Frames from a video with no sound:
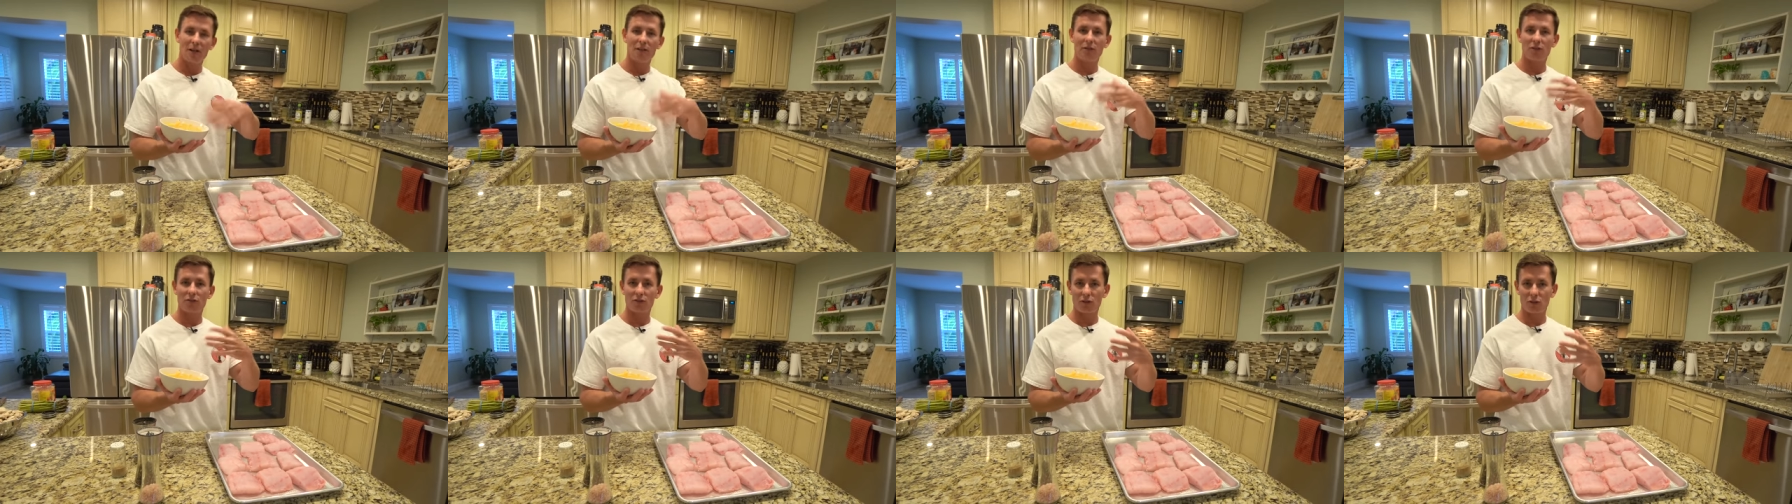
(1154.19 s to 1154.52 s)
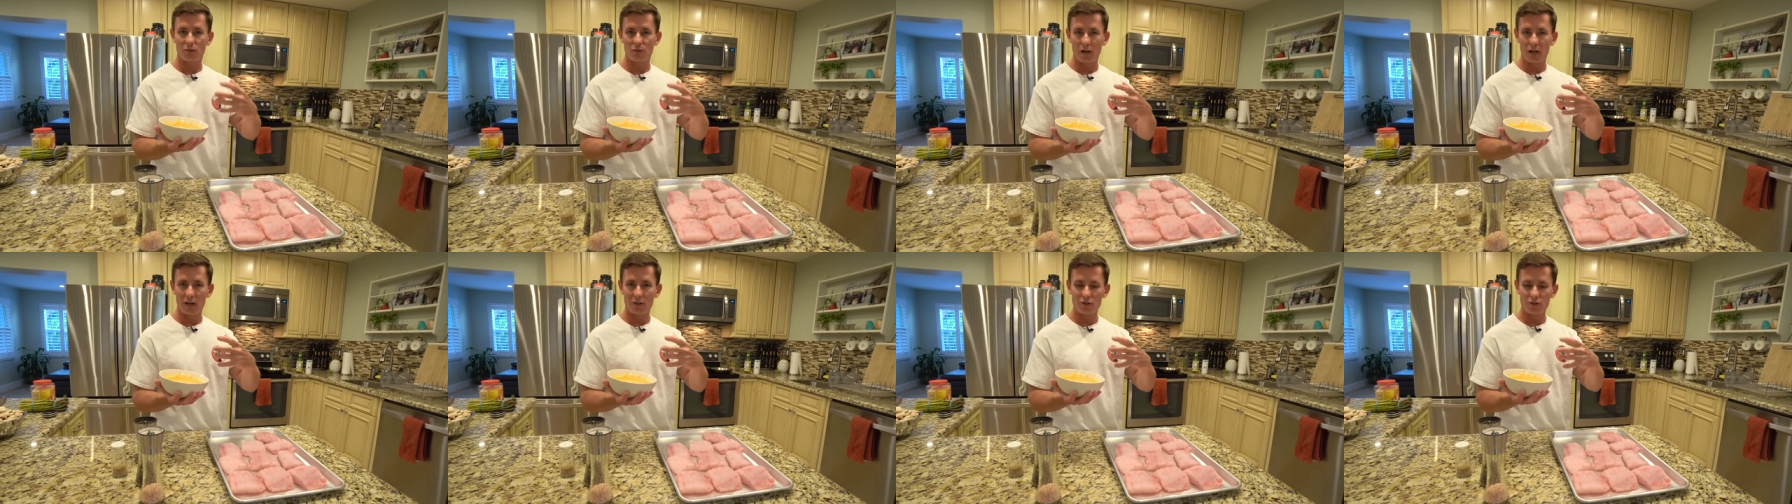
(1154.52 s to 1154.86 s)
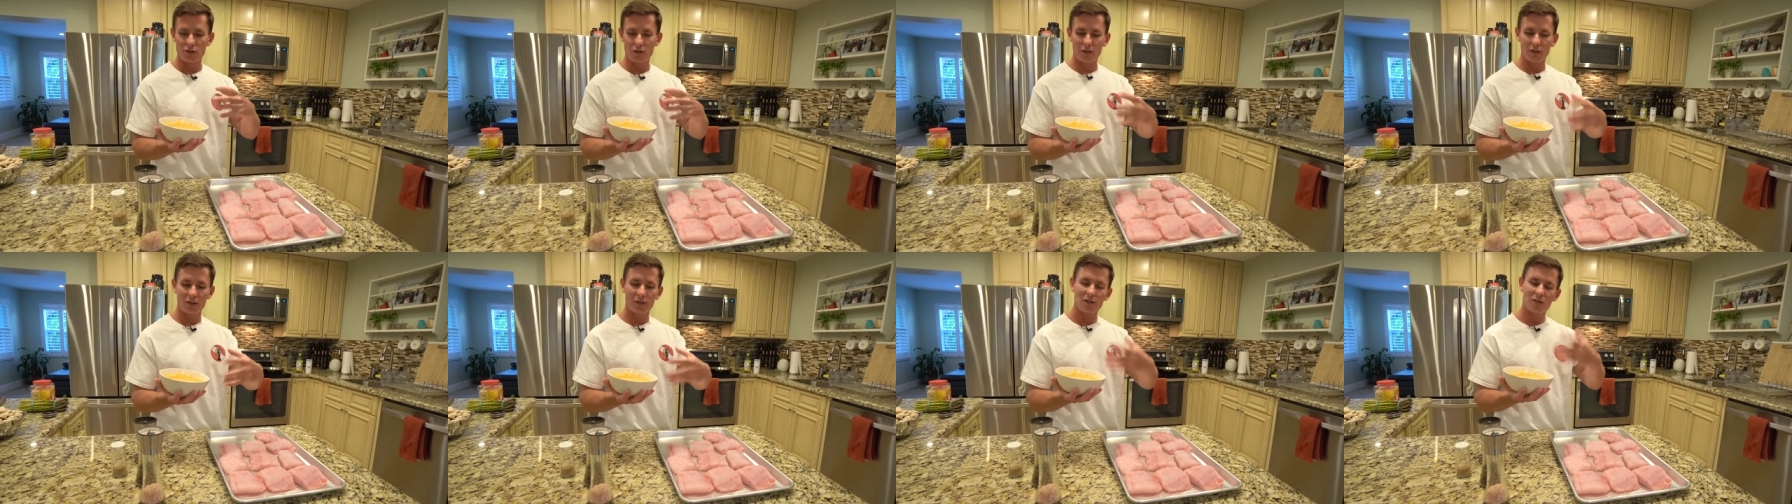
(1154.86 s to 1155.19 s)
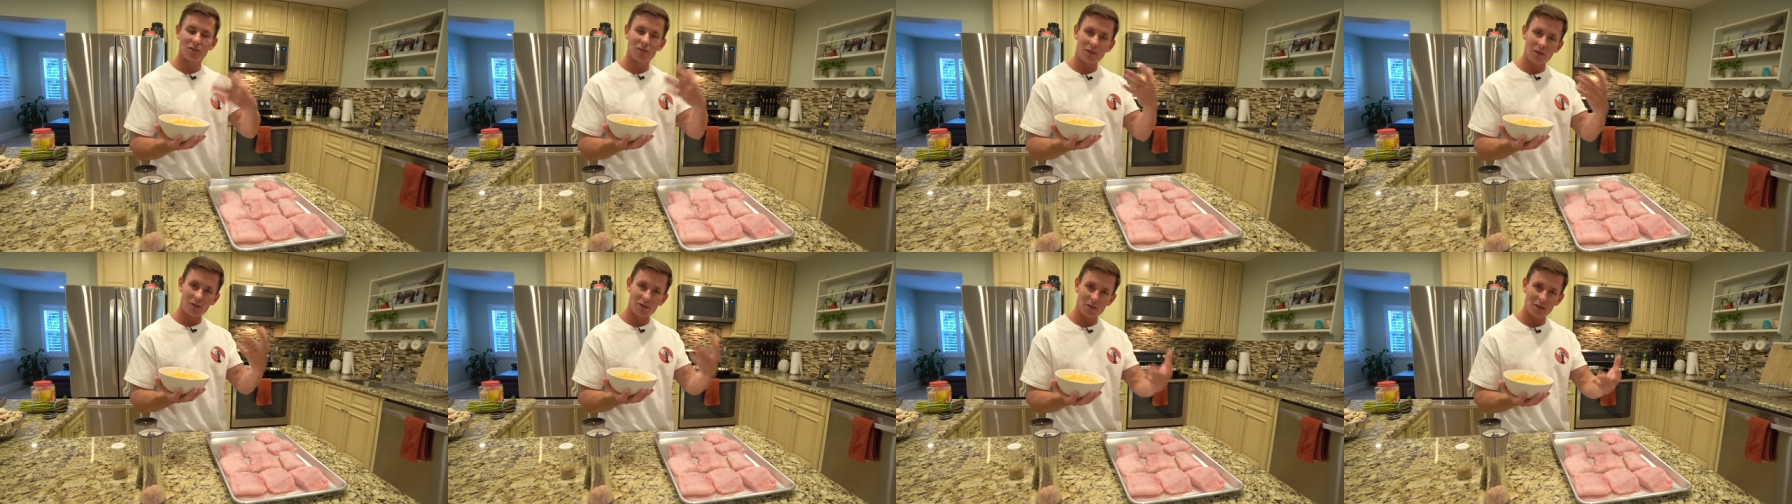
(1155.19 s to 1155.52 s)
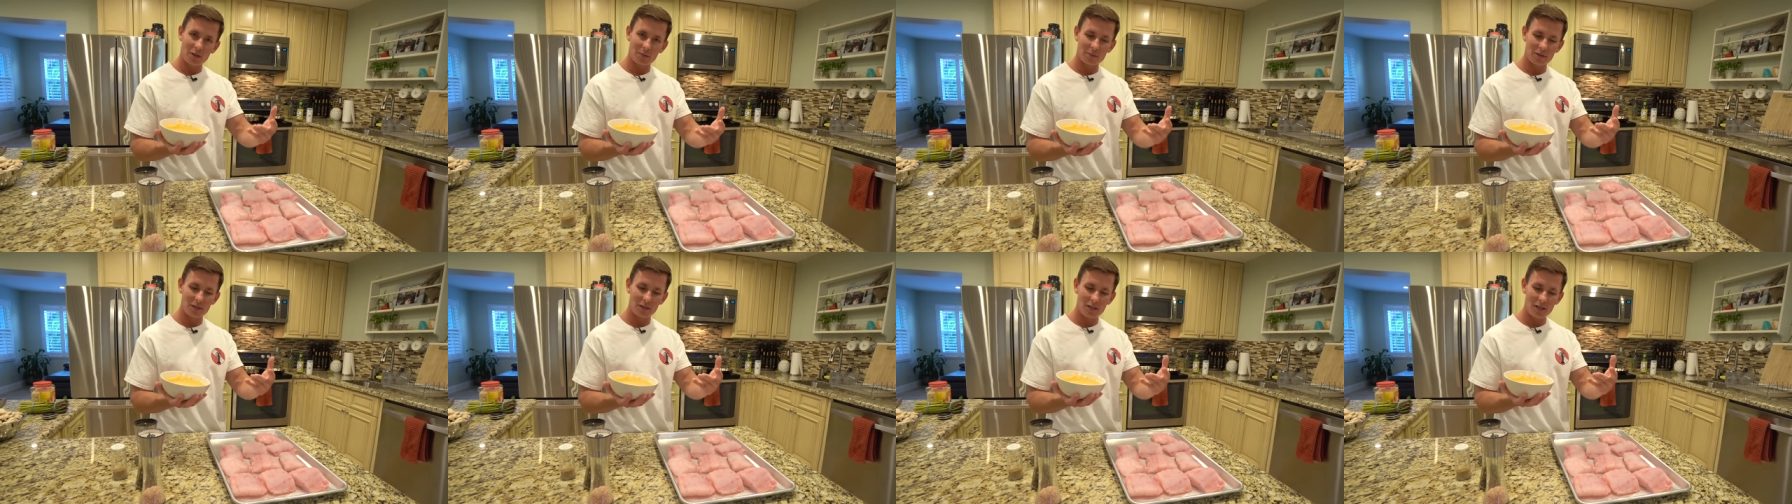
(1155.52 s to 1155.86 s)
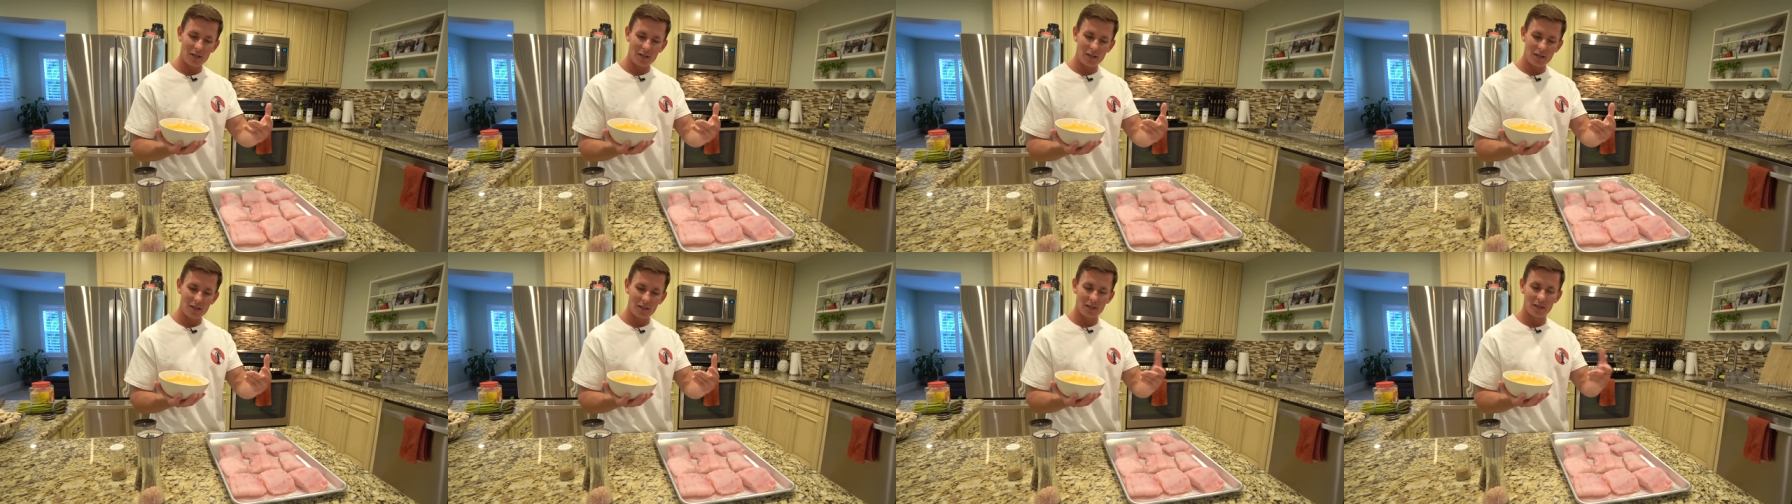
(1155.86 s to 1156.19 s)
the sriracha turns up the
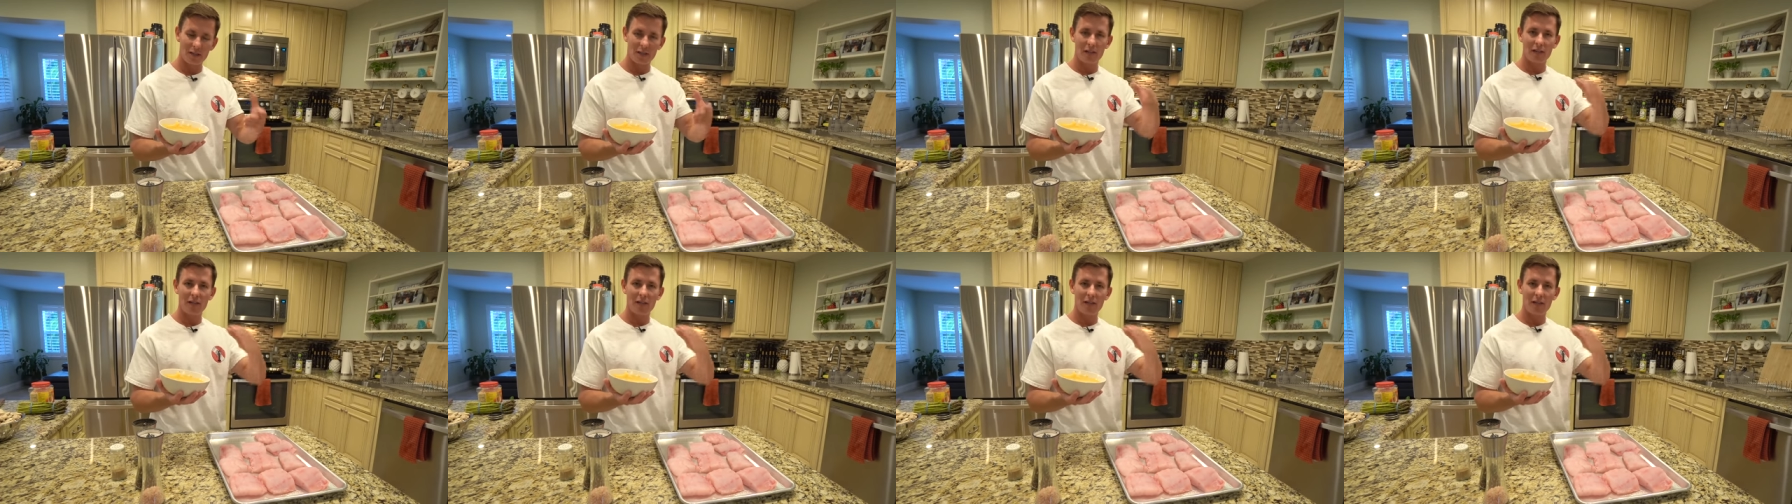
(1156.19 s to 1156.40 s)
heat,